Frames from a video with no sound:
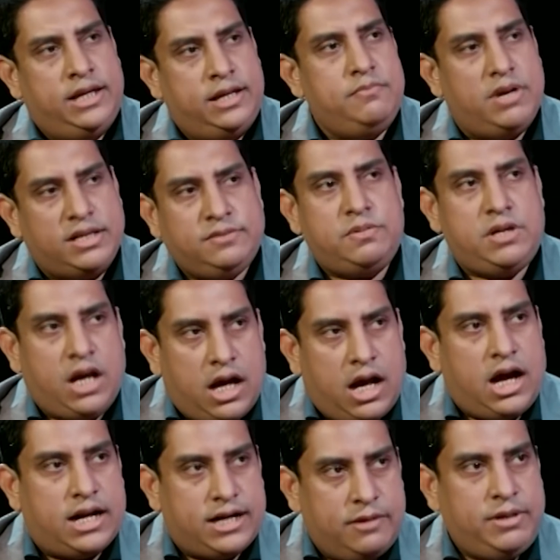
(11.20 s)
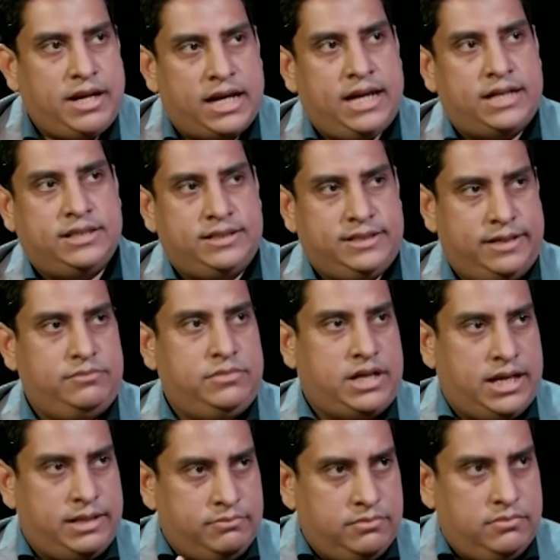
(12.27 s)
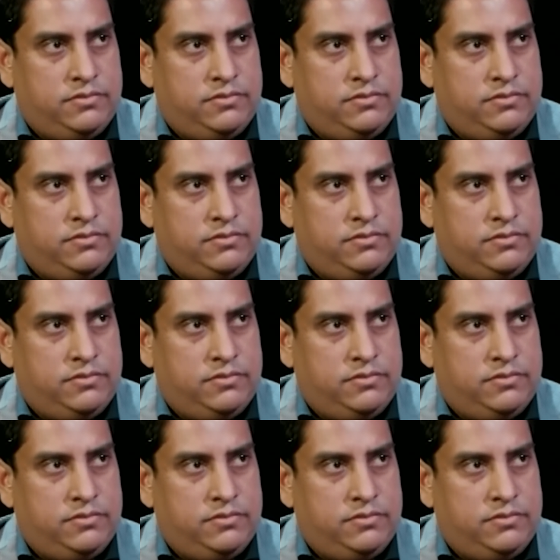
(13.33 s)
it must be hard. I mean, and at the same time,